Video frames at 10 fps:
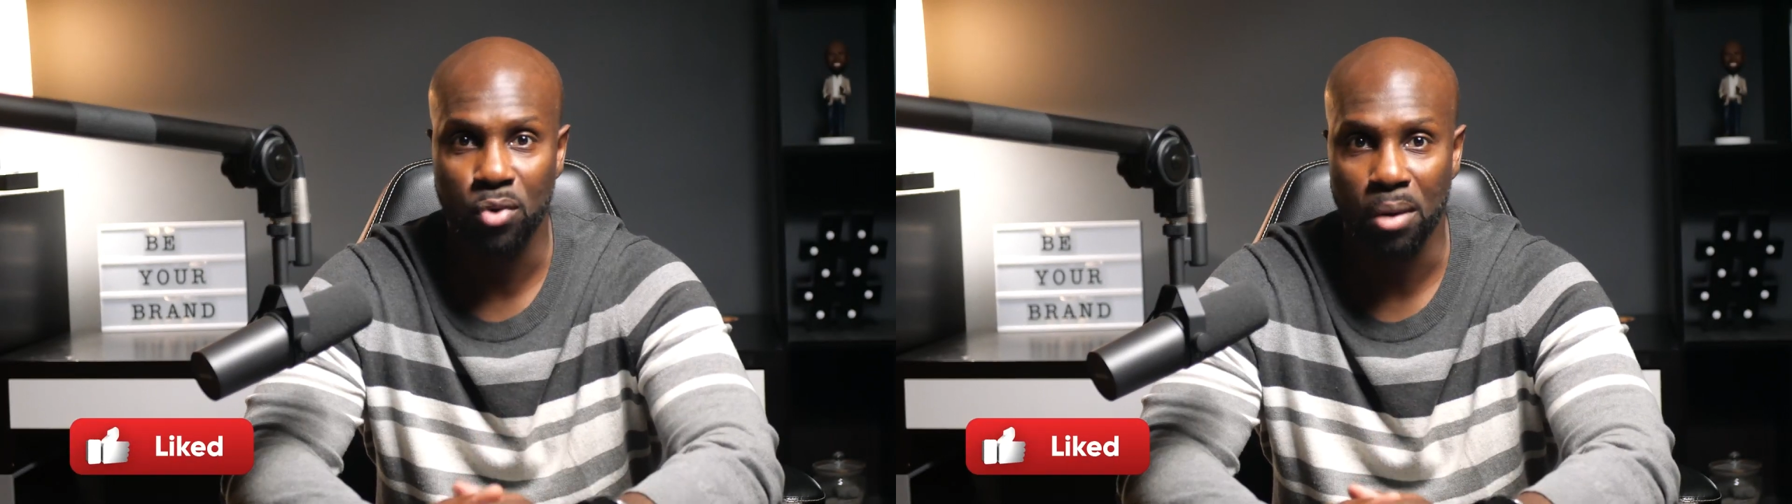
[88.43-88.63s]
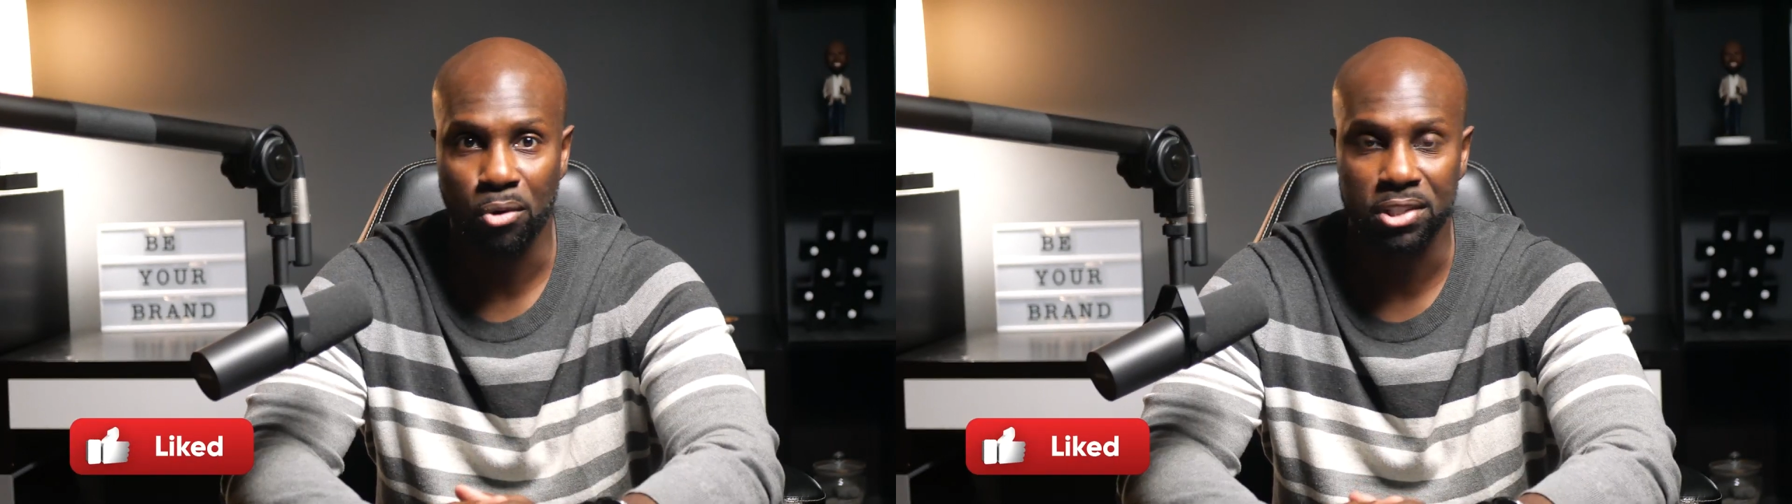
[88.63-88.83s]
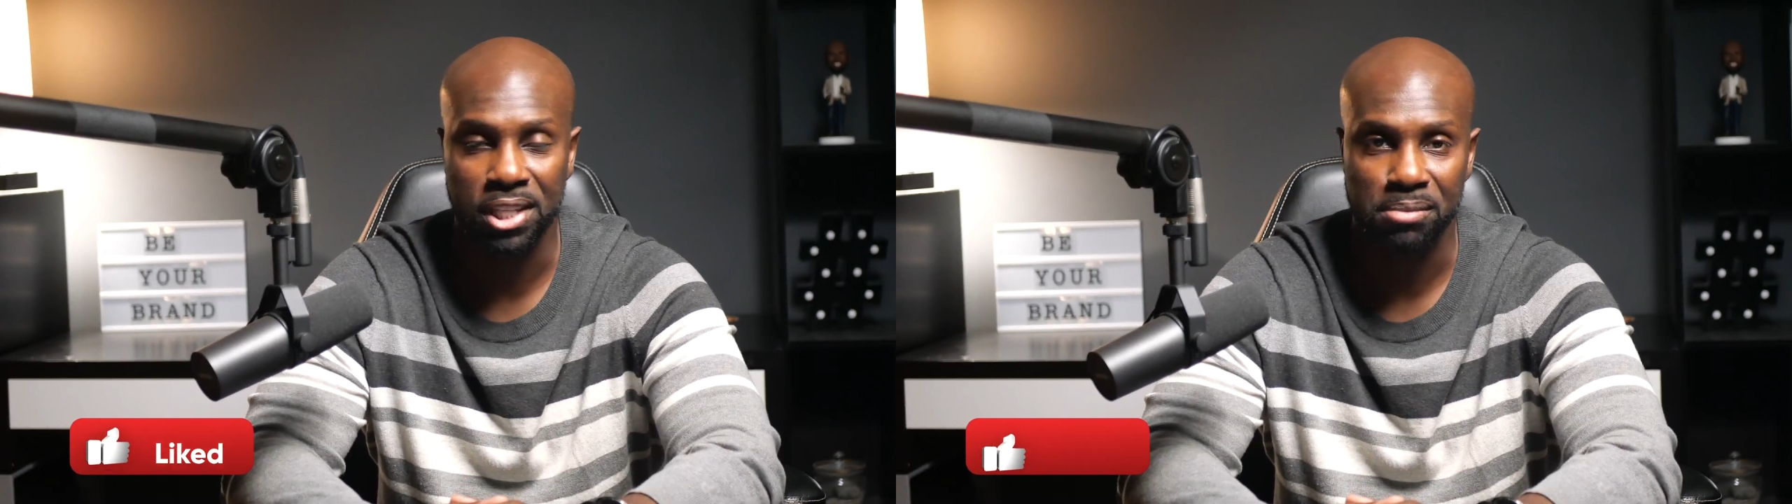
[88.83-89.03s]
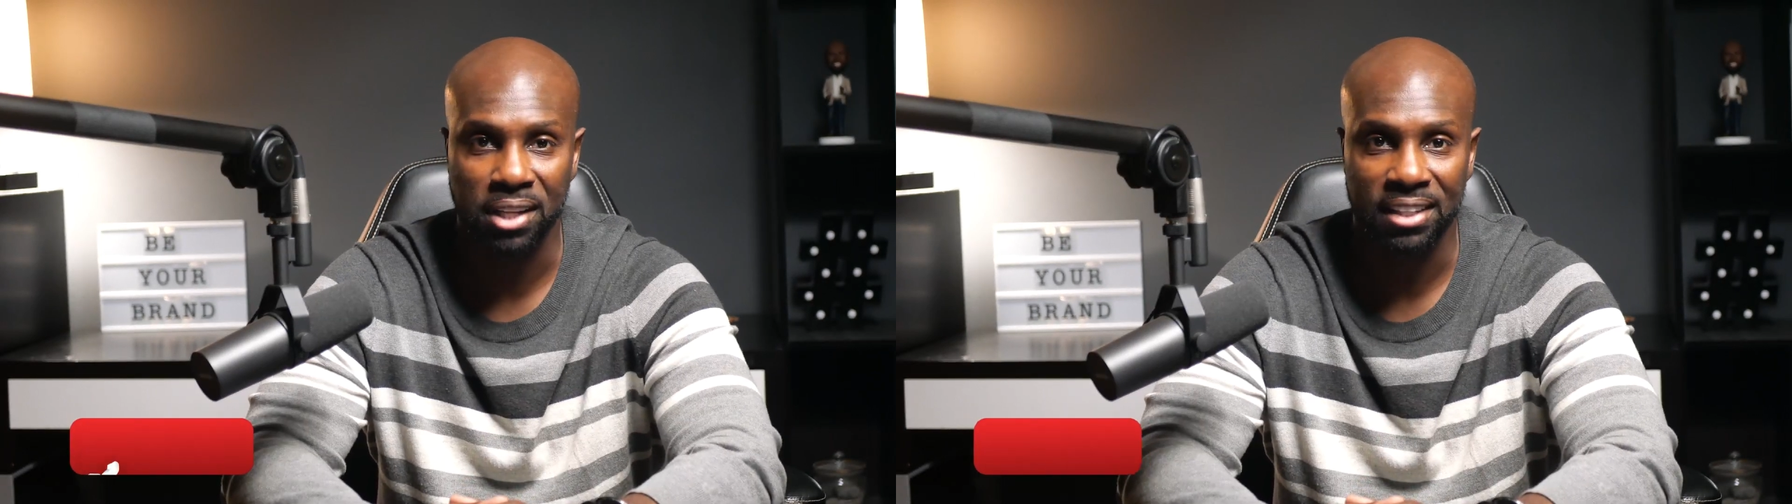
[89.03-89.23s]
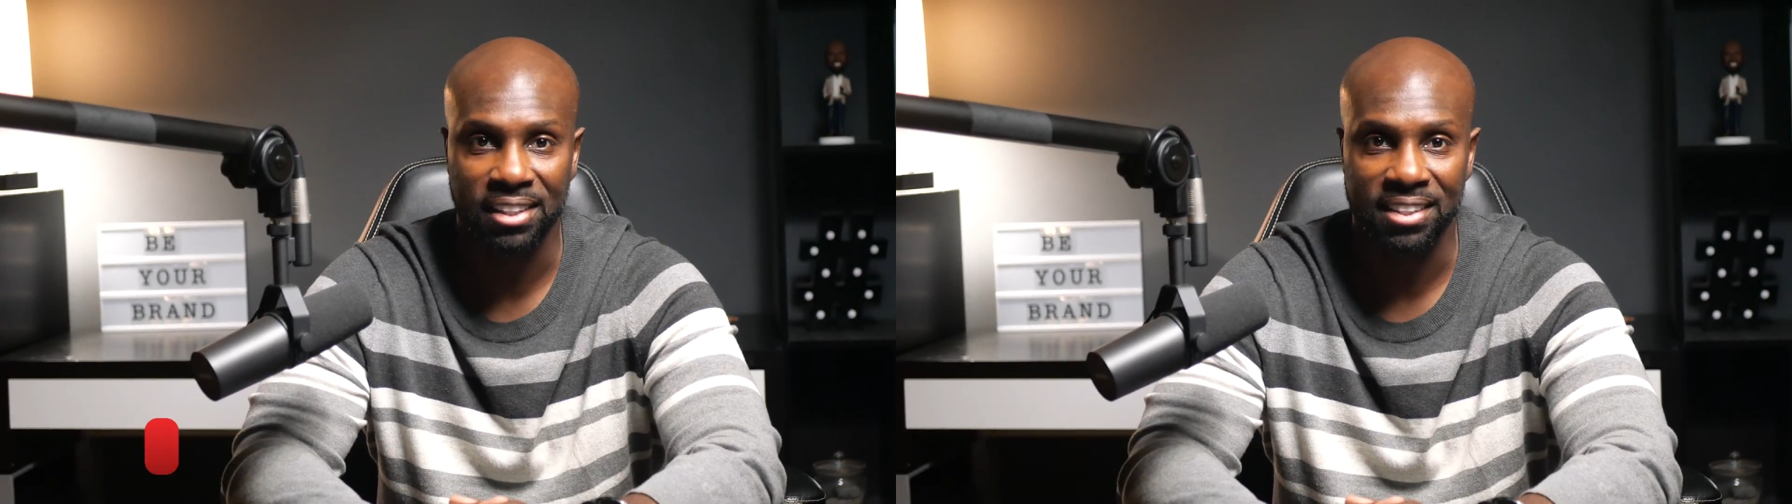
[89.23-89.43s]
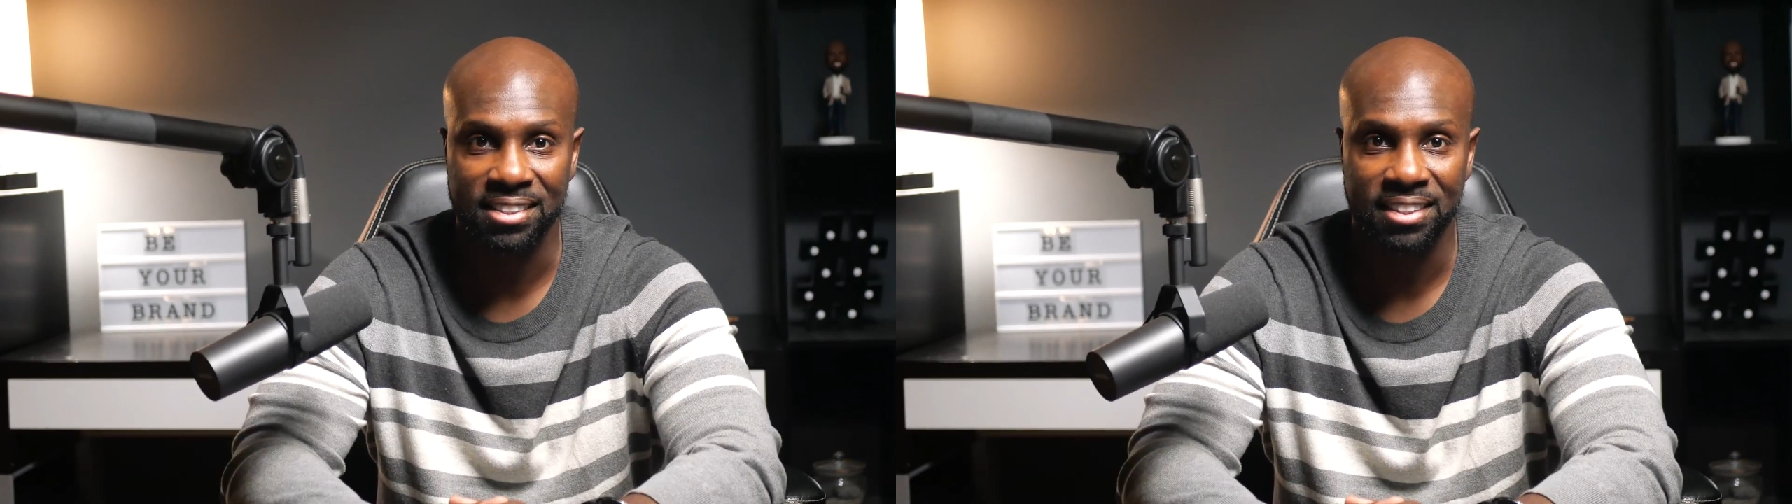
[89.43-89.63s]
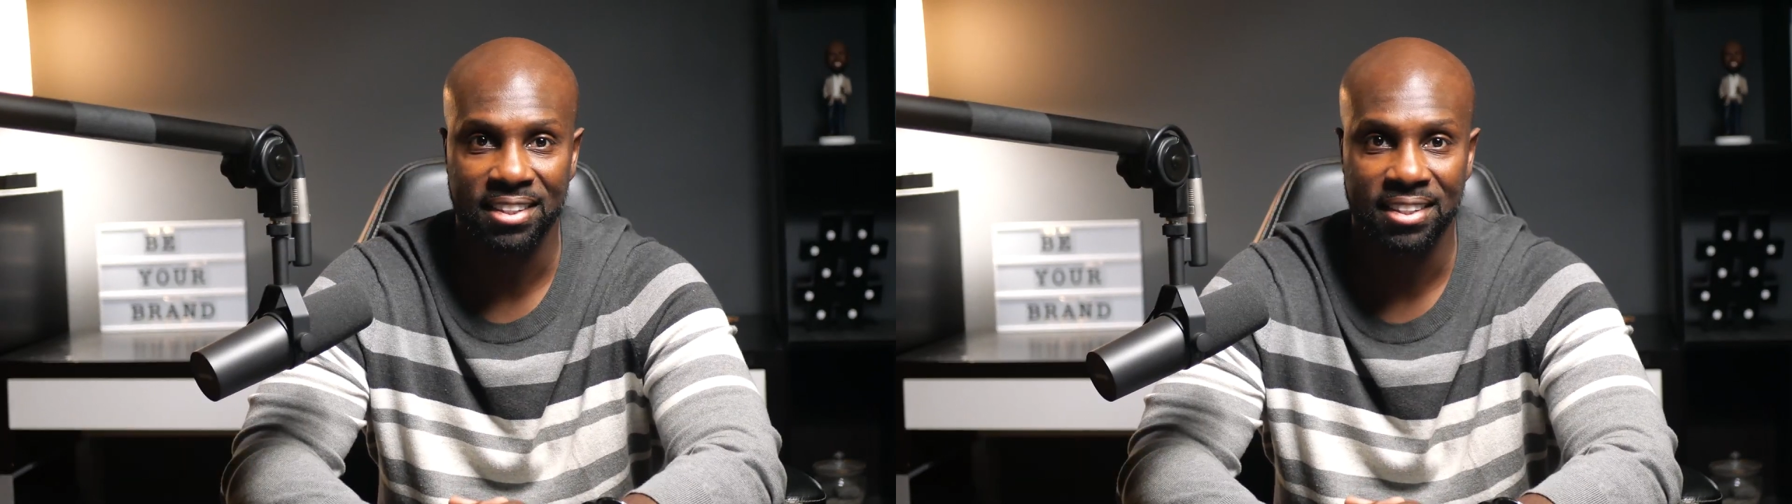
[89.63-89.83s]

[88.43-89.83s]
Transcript: want more tips like these.